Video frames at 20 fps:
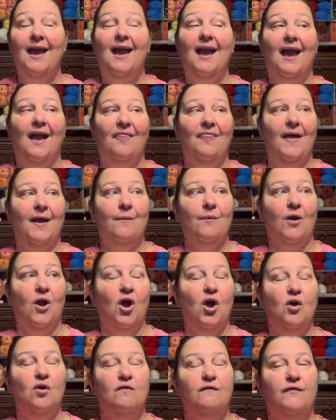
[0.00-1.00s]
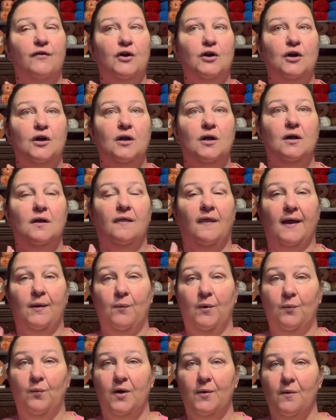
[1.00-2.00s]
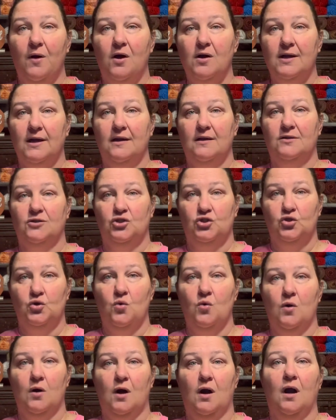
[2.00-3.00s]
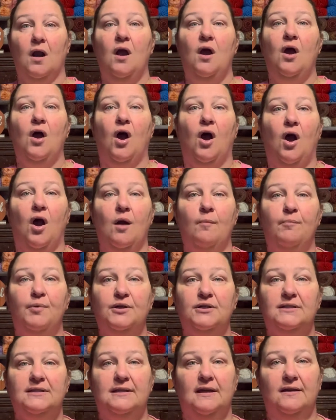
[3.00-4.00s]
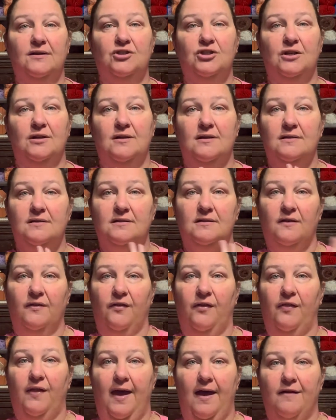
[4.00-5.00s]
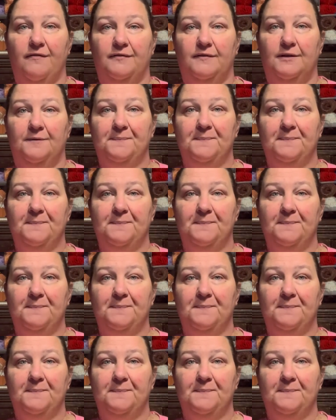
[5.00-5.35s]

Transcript: And they were over, like when we walk in the store, our book section is to the left.